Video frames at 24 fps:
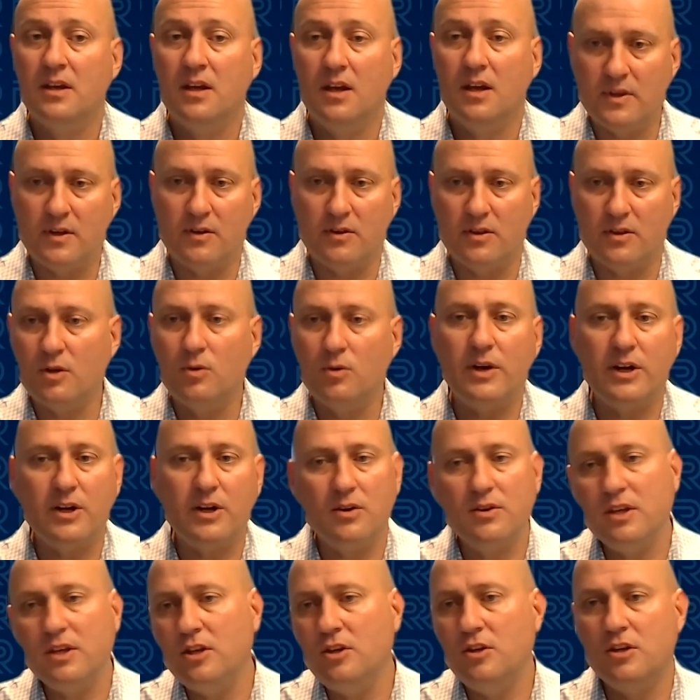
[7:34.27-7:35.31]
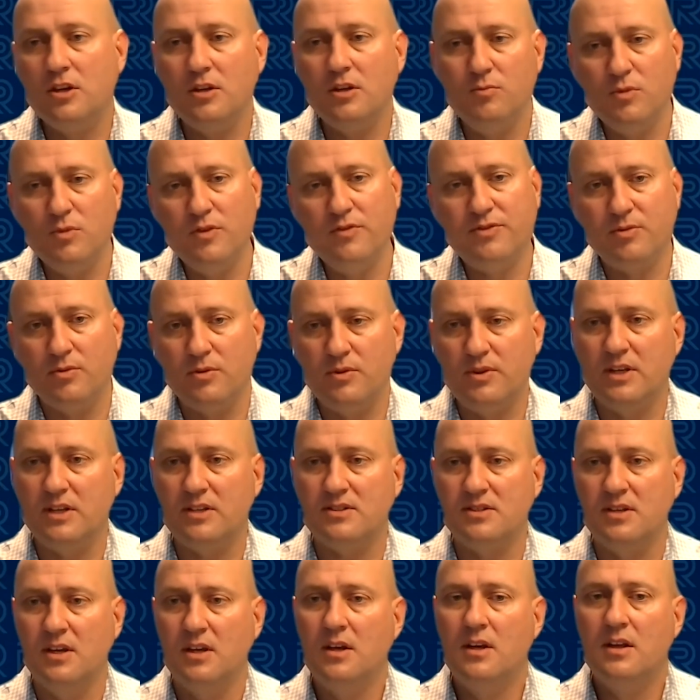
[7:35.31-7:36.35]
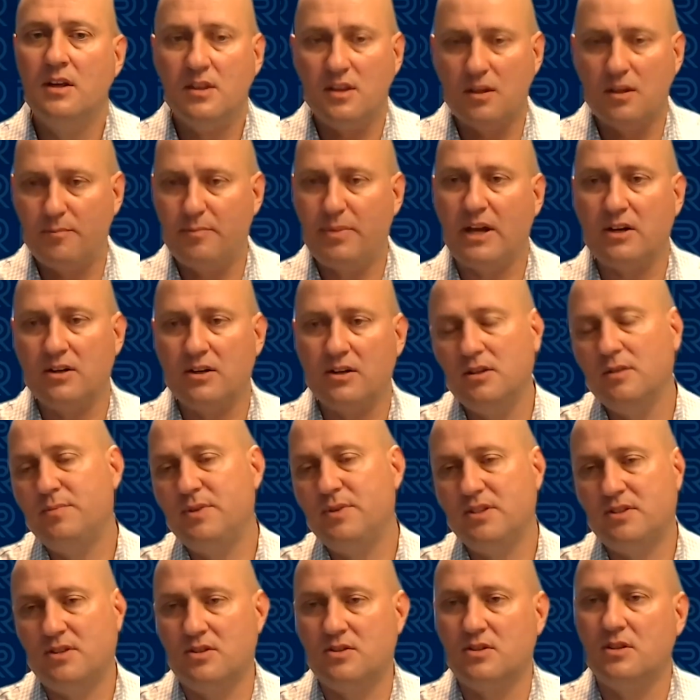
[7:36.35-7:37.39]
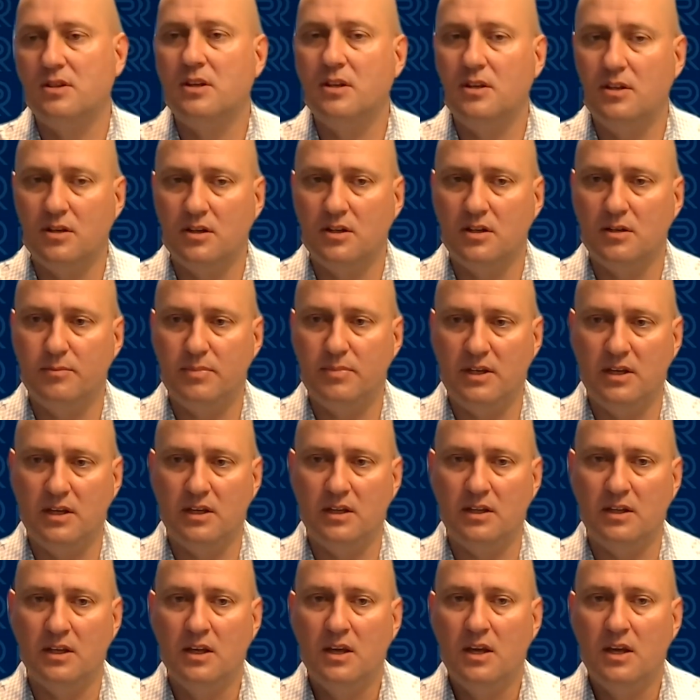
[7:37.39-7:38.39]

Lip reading: The quicker that you can move through this, the better the position that you're going to be in.